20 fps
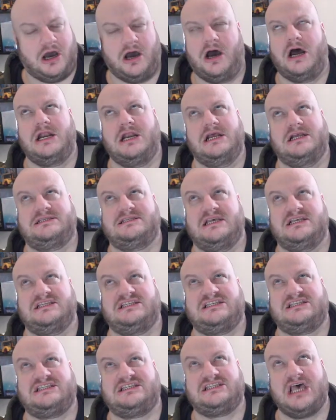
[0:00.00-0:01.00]
oh this
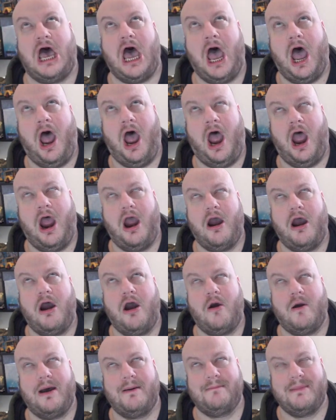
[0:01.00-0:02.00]
is
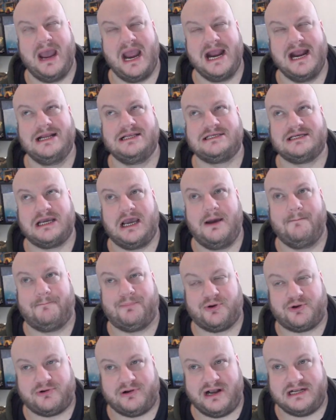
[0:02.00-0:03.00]
so amazing
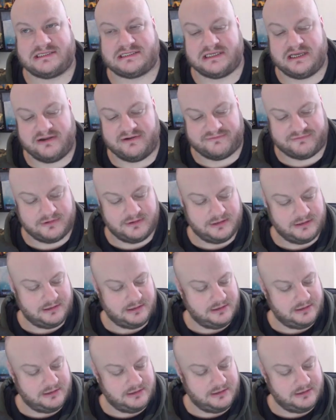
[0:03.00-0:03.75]
and progressive.